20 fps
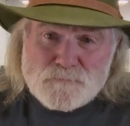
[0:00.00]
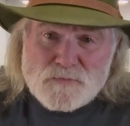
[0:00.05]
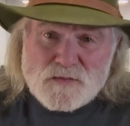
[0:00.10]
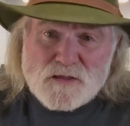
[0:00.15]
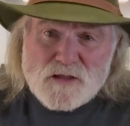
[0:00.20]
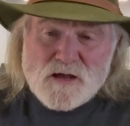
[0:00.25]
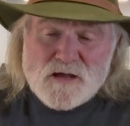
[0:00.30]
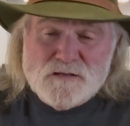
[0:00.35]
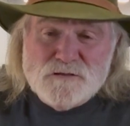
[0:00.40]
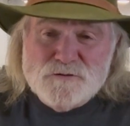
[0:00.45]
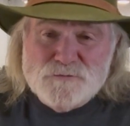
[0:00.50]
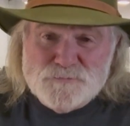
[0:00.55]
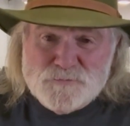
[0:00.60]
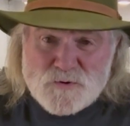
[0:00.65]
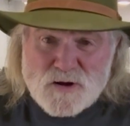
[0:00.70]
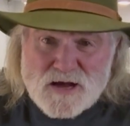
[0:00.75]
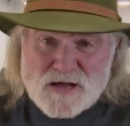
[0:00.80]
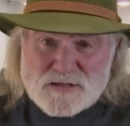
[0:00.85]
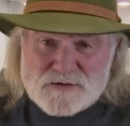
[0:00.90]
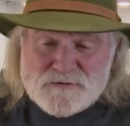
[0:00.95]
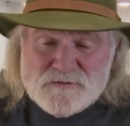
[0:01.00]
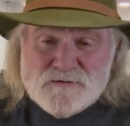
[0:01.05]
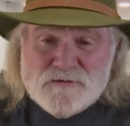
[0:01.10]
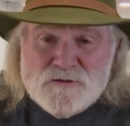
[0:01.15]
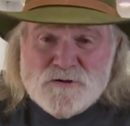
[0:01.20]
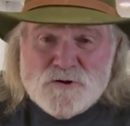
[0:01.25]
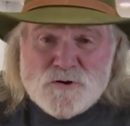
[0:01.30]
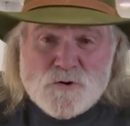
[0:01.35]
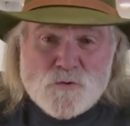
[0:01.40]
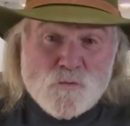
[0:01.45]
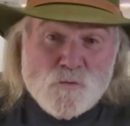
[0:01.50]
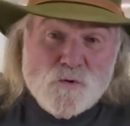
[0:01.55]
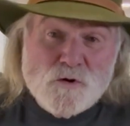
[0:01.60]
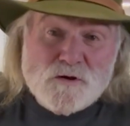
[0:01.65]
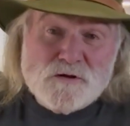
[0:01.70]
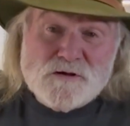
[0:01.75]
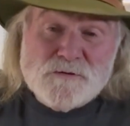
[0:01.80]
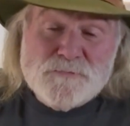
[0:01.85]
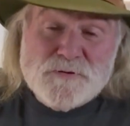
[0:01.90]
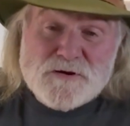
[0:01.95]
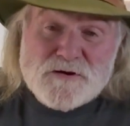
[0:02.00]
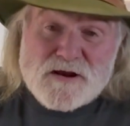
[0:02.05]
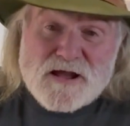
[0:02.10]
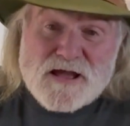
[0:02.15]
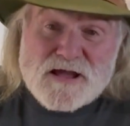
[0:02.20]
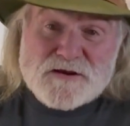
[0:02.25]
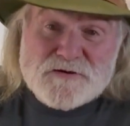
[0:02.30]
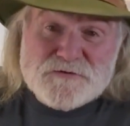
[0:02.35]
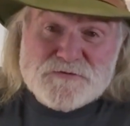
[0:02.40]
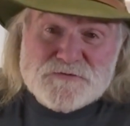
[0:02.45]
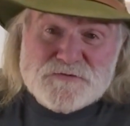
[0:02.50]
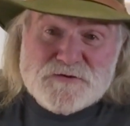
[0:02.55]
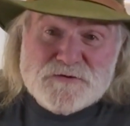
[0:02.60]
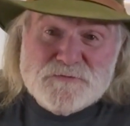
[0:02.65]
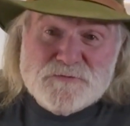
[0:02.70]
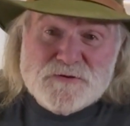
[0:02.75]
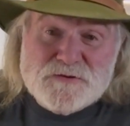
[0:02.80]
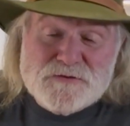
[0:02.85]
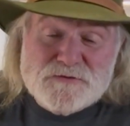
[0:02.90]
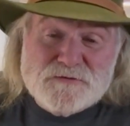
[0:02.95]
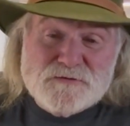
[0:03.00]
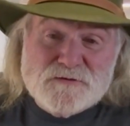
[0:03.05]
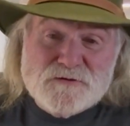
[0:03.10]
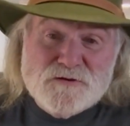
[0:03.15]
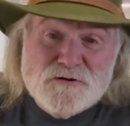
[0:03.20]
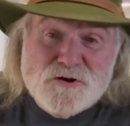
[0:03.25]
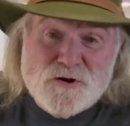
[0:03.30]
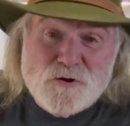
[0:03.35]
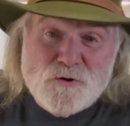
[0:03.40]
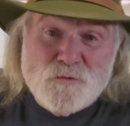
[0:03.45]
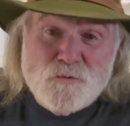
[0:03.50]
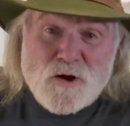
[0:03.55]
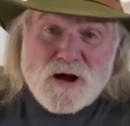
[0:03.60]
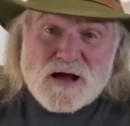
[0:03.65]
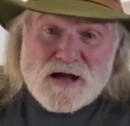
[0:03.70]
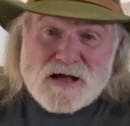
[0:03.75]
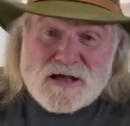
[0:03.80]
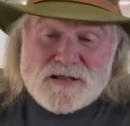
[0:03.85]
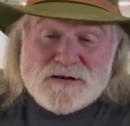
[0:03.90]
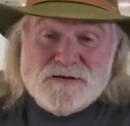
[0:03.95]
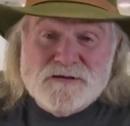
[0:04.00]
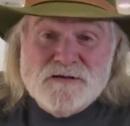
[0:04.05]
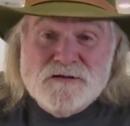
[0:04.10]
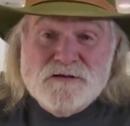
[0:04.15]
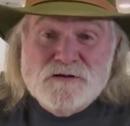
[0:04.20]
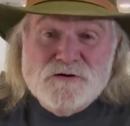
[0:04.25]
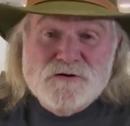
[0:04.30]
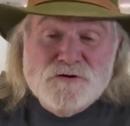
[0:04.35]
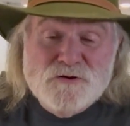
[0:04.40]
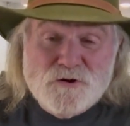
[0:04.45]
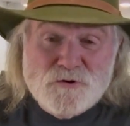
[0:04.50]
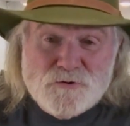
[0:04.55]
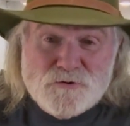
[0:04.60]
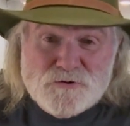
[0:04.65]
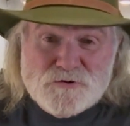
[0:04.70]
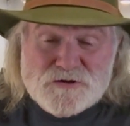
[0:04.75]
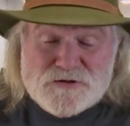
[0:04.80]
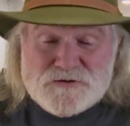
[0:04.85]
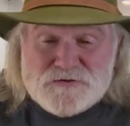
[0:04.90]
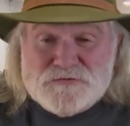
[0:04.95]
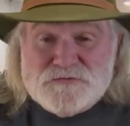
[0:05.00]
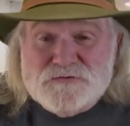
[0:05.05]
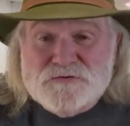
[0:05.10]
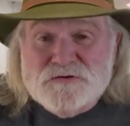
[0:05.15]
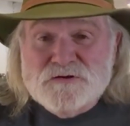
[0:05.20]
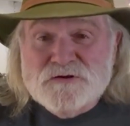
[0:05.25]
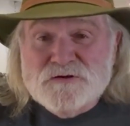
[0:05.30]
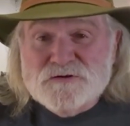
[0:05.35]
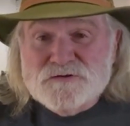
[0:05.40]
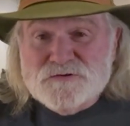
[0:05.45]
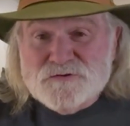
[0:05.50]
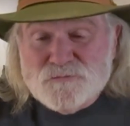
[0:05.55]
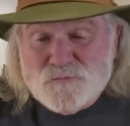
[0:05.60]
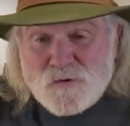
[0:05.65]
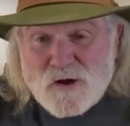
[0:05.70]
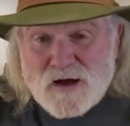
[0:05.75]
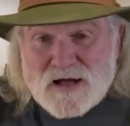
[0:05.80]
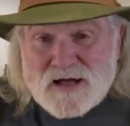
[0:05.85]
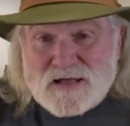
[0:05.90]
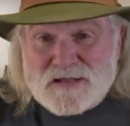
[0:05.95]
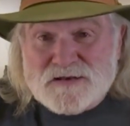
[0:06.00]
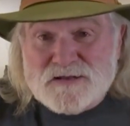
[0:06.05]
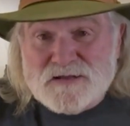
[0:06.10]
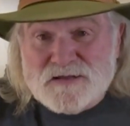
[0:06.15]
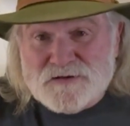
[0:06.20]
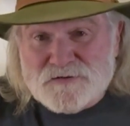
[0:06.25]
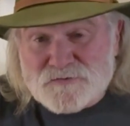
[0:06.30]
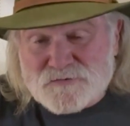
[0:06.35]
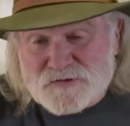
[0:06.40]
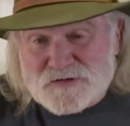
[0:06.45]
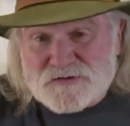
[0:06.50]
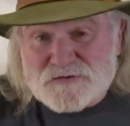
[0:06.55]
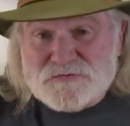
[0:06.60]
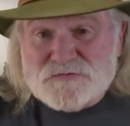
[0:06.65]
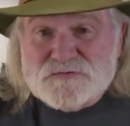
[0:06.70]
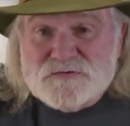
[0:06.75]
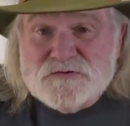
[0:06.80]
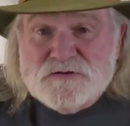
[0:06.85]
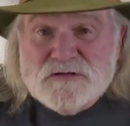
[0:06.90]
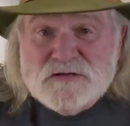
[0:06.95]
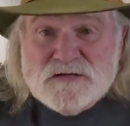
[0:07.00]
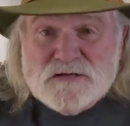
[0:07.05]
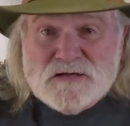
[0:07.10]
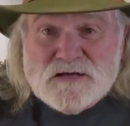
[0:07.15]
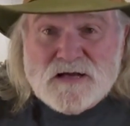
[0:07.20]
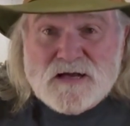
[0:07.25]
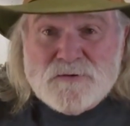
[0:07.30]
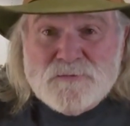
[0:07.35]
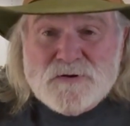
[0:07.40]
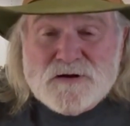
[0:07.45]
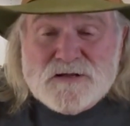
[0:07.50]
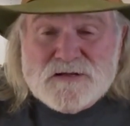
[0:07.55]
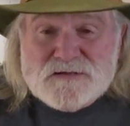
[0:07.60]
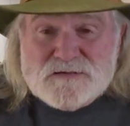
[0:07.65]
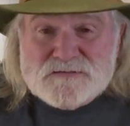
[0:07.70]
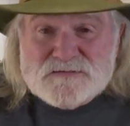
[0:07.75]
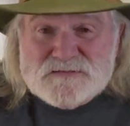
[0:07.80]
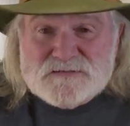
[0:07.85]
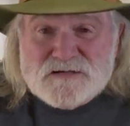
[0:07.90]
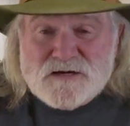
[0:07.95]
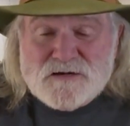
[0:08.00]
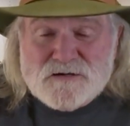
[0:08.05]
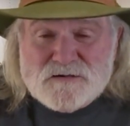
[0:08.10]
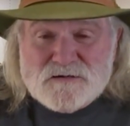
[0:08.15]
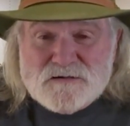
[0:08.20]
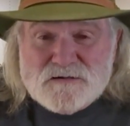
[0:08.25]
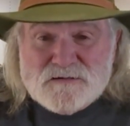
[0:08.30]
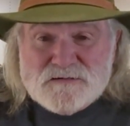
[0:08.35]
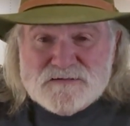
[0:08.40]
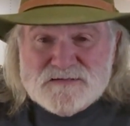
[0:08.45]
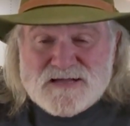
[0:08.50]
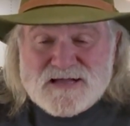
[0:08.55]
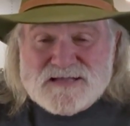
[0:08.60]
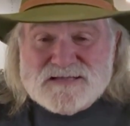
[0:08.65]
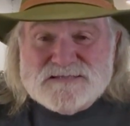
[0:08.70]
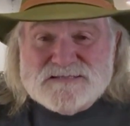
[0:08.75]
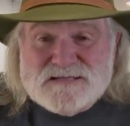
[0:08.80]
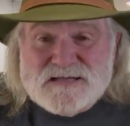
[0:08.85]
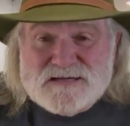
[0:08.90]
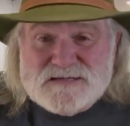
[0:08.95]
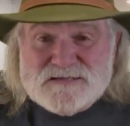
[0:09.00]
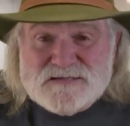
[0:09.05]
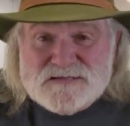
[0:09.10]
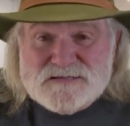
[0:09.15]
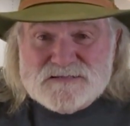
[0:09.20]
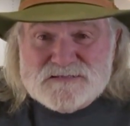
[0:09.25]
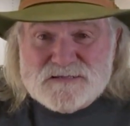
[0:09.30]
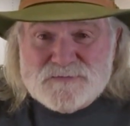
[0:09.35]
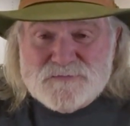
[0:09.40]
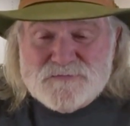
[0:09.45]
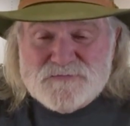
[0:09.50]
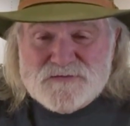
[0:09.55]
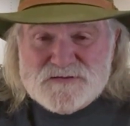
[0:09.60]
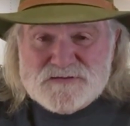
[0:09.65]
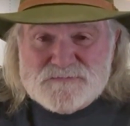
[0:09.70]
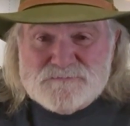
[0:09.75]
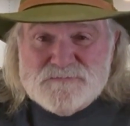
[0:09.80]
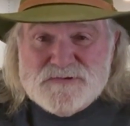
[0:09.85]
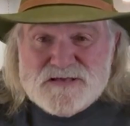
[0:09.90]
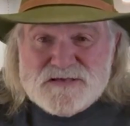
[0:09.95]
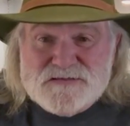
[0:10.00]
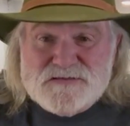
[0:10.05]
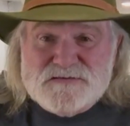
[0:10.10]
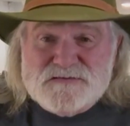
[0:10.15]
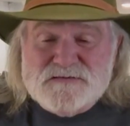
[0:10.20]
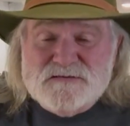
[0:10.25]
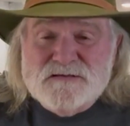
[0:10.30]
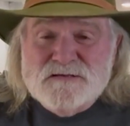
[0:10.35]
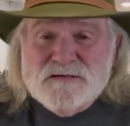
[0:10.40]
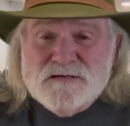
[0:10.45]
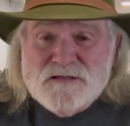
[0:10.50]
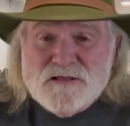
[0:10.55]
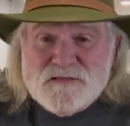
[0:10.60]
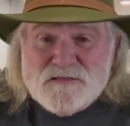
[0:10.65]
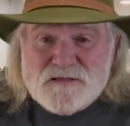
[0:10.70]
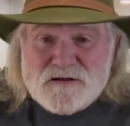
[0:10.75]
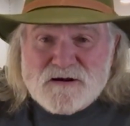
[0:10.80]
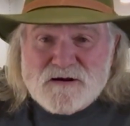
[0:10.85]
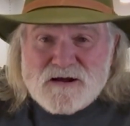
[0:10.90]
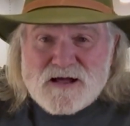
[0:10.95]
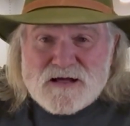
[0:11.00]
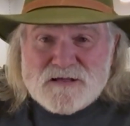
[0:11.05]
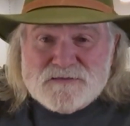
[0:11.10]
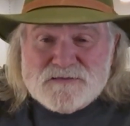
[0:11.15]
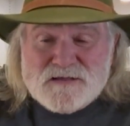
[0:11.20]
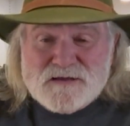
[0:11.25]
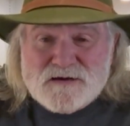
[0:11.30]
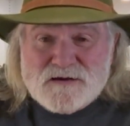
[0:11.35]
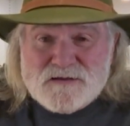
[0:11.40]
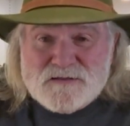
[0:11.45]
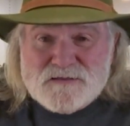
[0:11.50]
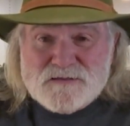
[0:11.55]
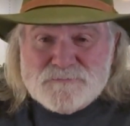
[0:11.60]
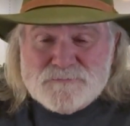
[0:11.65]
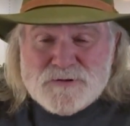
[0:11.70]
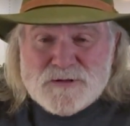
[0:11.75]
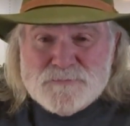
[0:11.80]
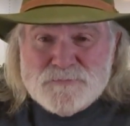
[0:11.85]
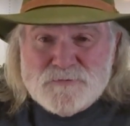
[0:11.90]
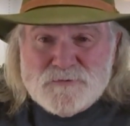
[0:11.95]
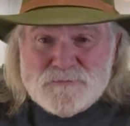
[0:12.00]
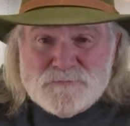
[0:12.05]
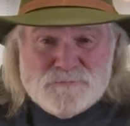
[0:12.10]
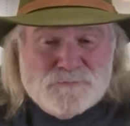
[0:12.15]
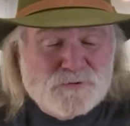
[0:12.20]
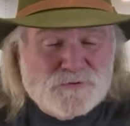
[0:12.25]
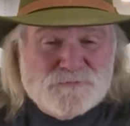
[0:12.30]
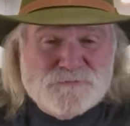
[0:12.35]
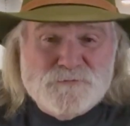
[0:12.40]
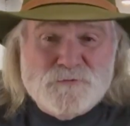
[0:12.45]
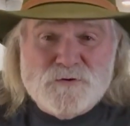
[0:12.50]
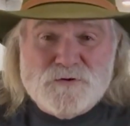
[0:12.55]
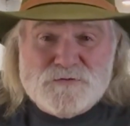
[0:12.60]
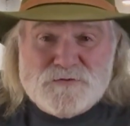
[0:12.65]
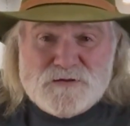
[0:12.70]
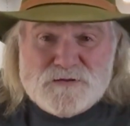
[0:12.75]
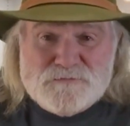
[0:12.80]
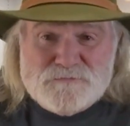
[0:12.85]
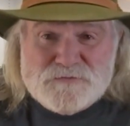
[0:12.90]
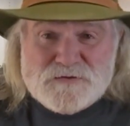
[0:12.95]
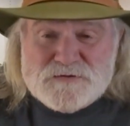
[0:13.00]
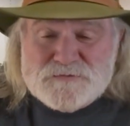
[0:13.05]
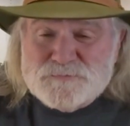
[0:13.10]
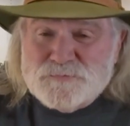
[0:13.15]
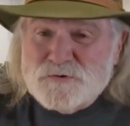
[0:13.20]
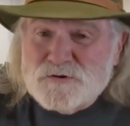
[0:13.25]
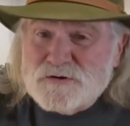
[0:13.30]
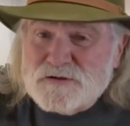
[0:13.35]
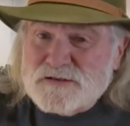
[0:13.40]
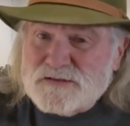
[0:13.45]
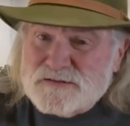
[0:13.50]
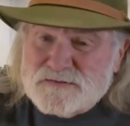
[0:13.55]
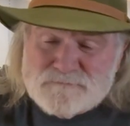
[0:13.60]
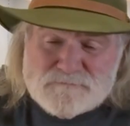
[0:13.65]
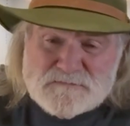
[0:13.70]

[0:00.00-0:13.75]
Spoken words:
a lubed wad. We'll compare accuracy with no wad, no grease, to wad and grease. I want to start dissecting some of these myths that are out there that people put forth on Facebook, and